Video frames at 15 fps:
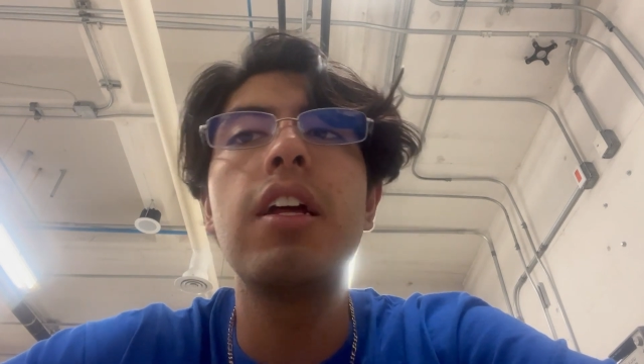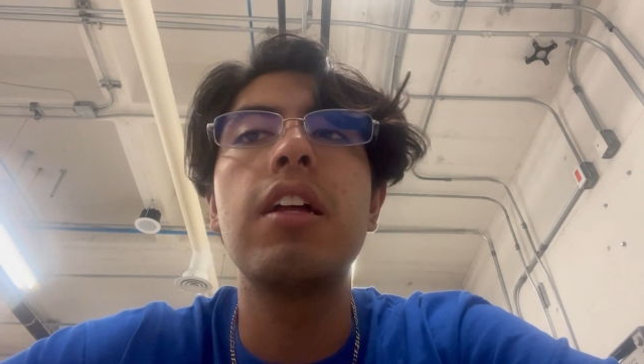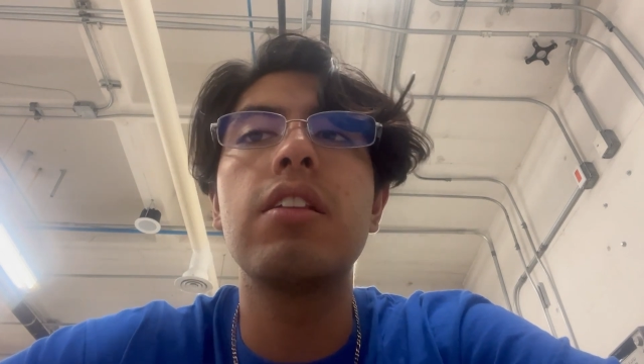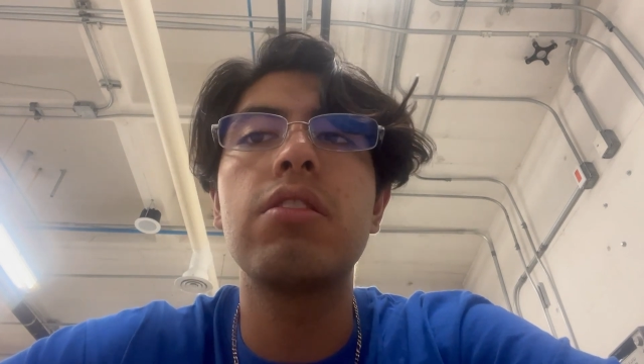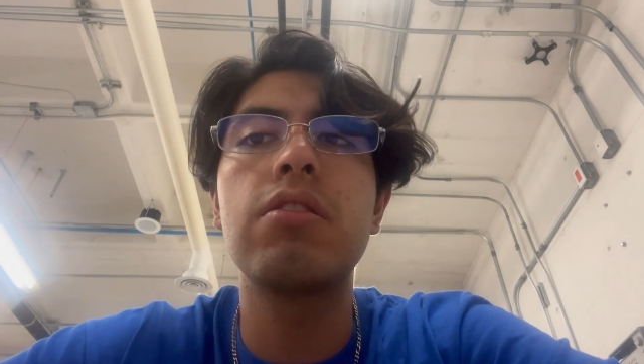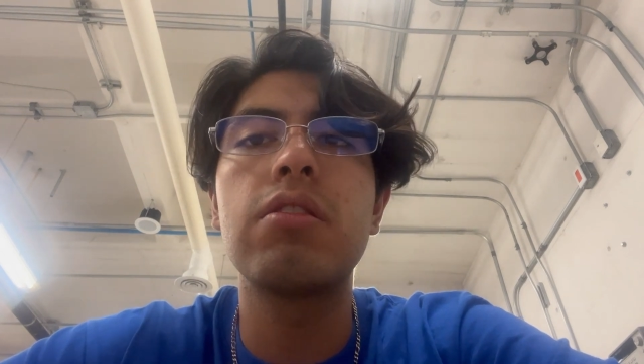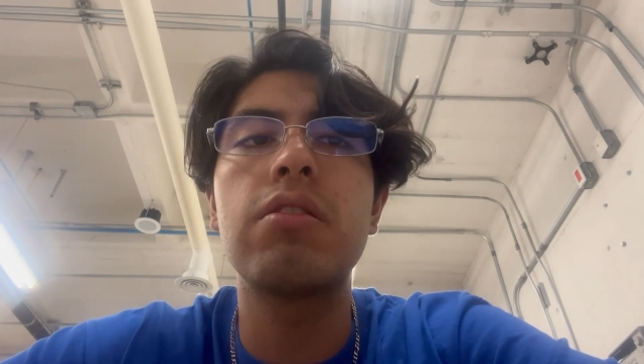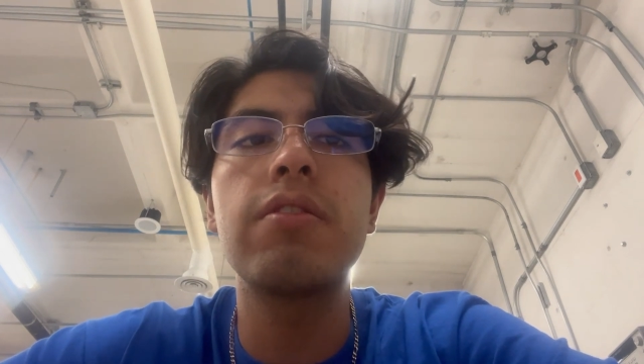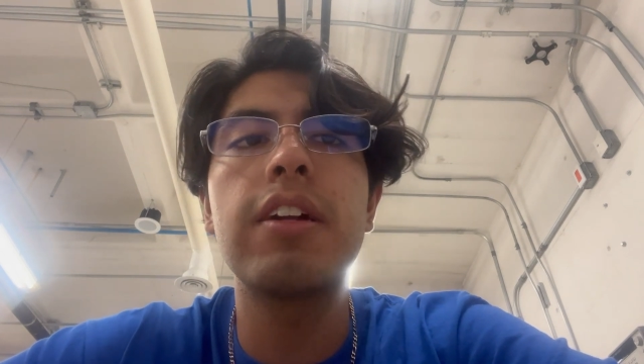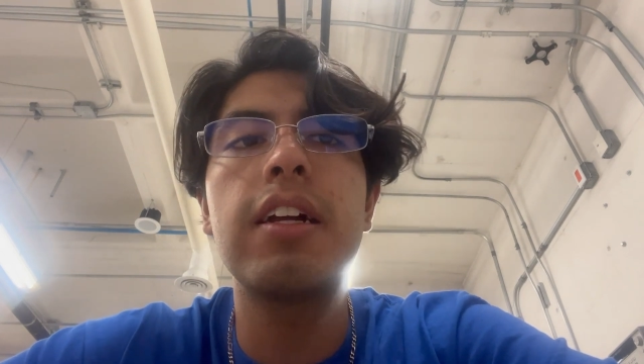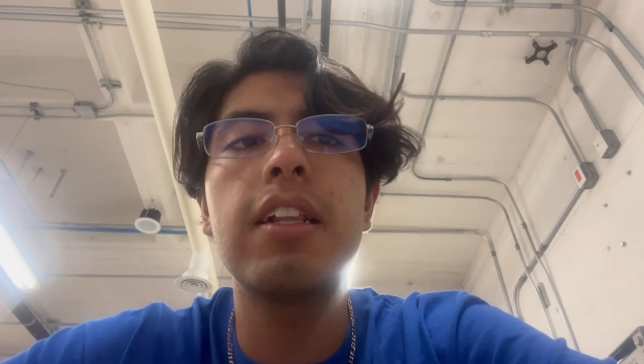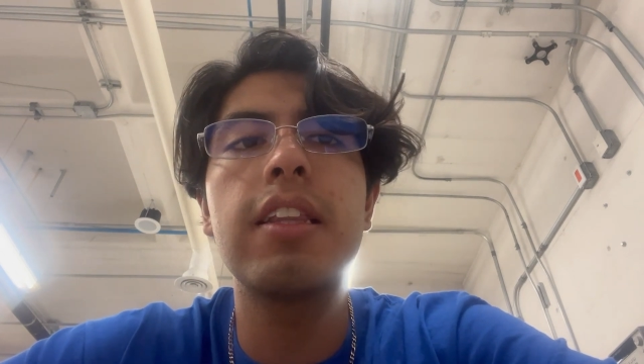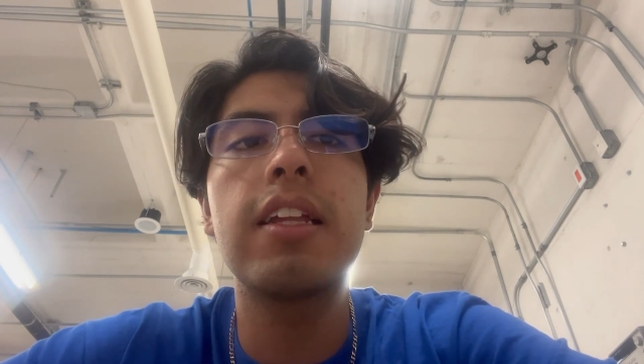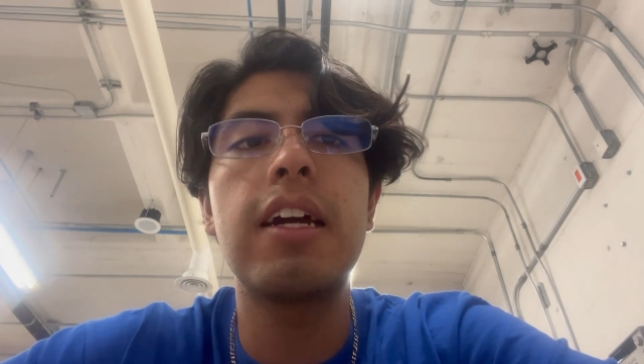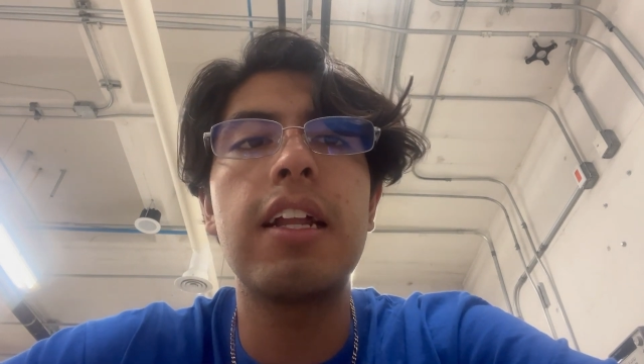
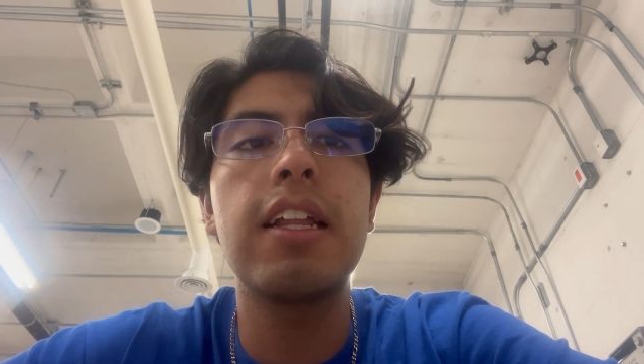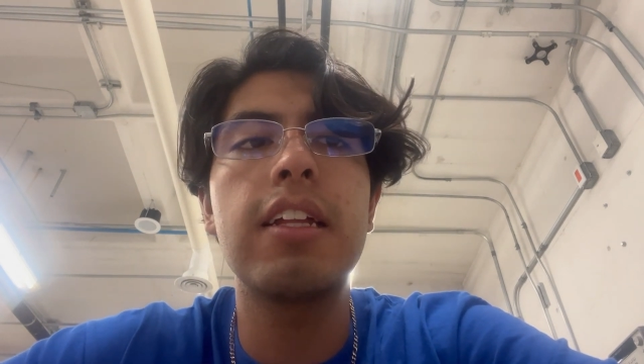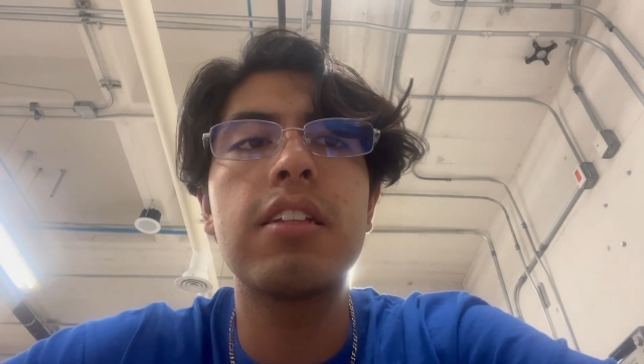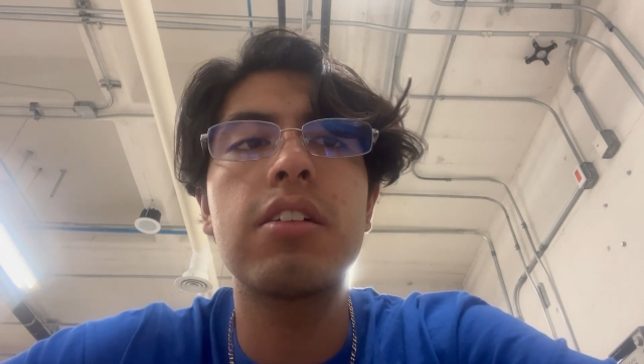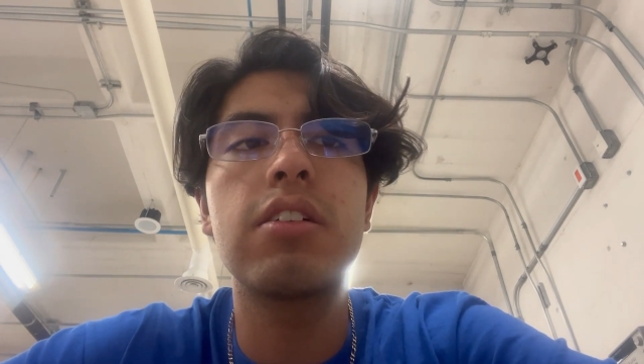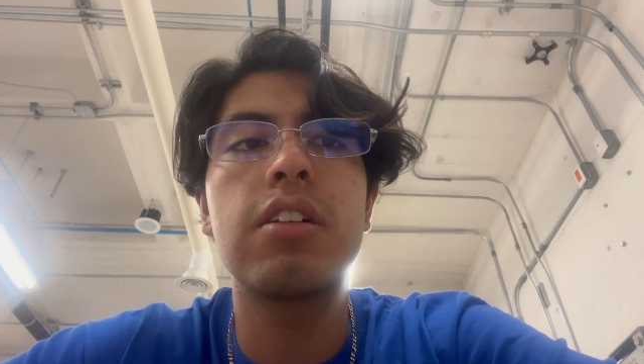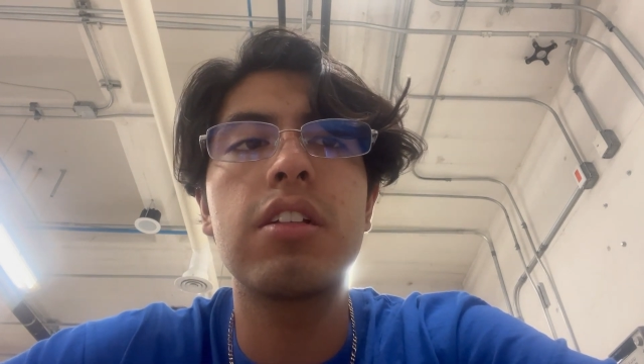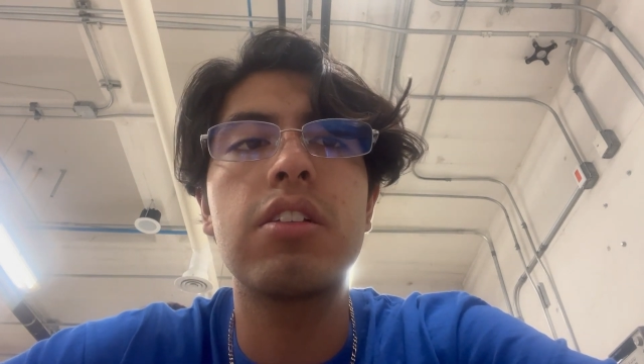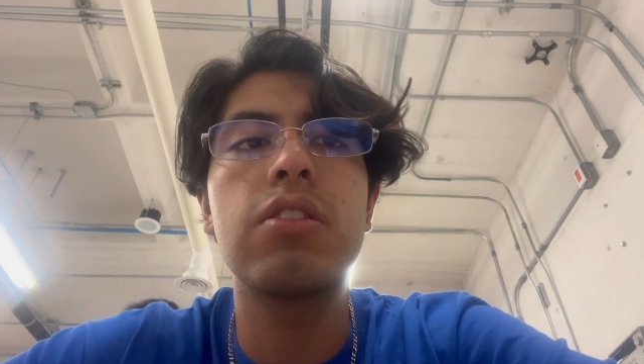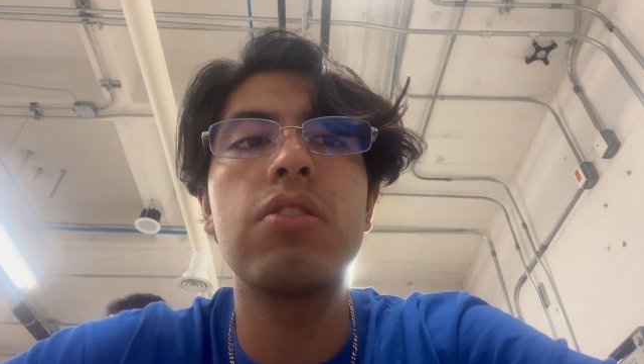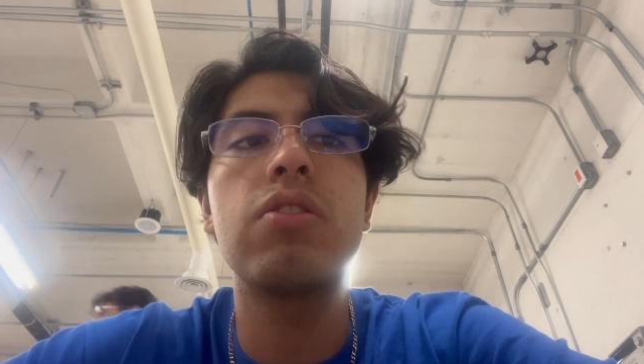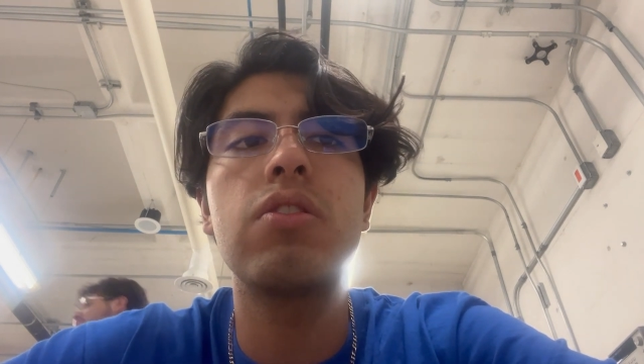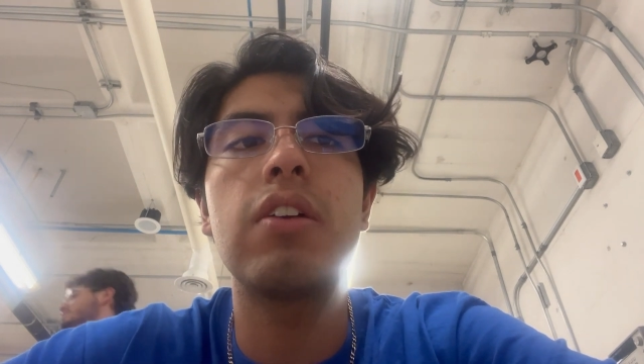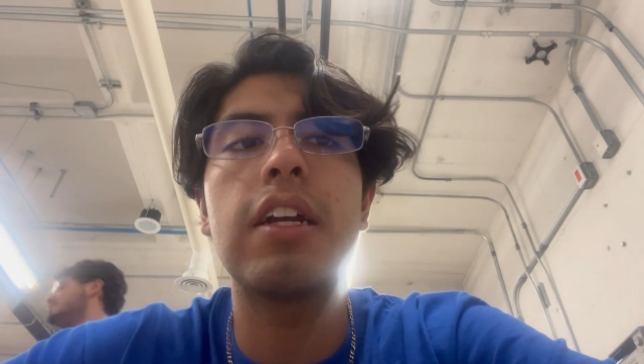tutorial that is going to